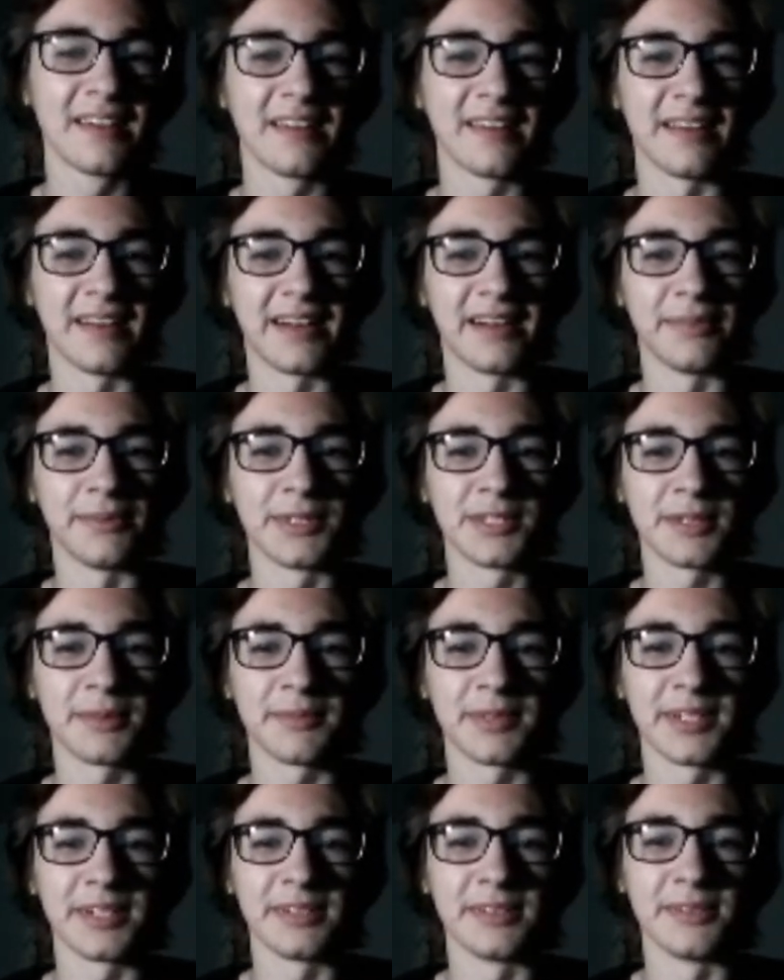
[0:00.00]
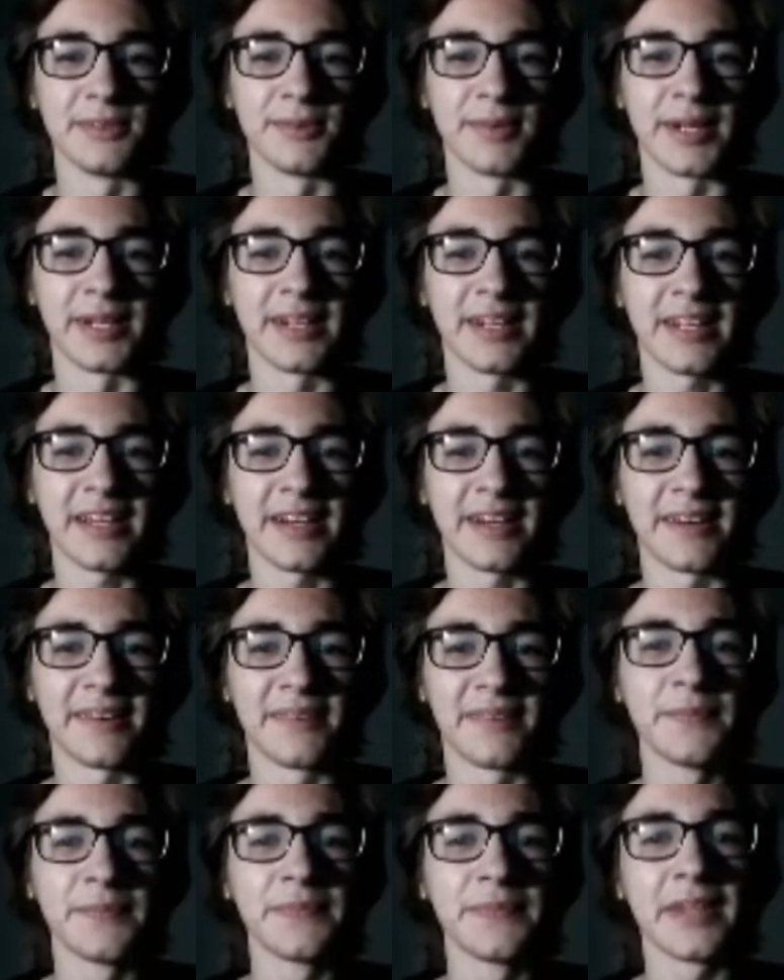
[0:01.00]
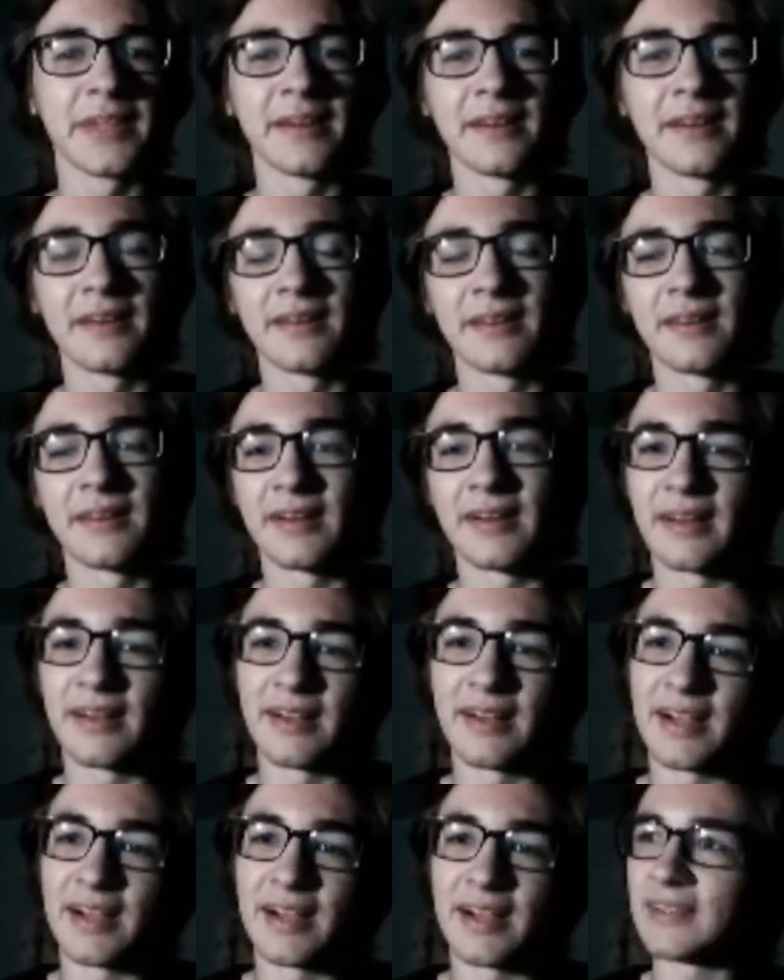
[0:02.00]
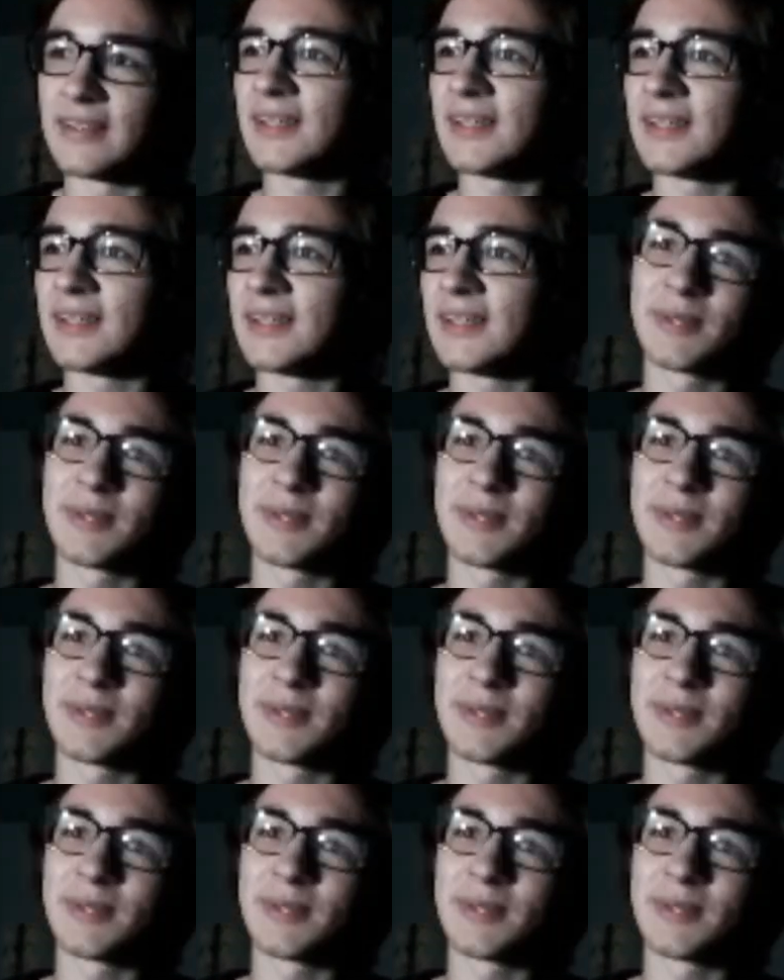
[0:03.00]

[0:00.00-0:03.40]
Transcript: which I'm gonna do right now, here's